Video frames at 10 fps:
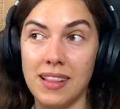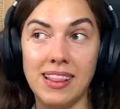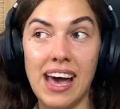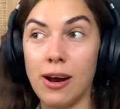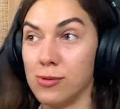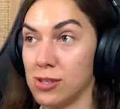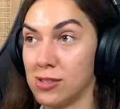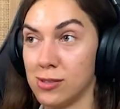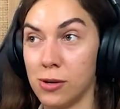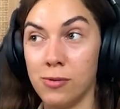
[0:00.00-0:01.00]
That was
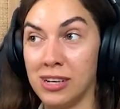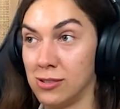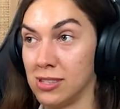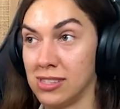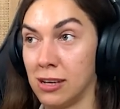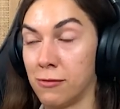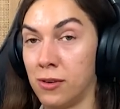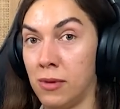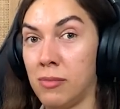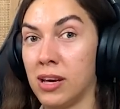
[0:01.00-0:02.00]
so interesting for
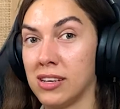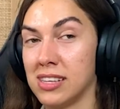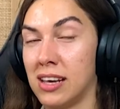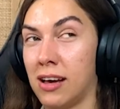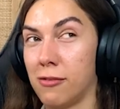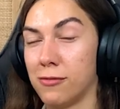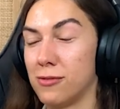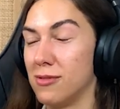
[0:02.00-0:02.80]
me because uh,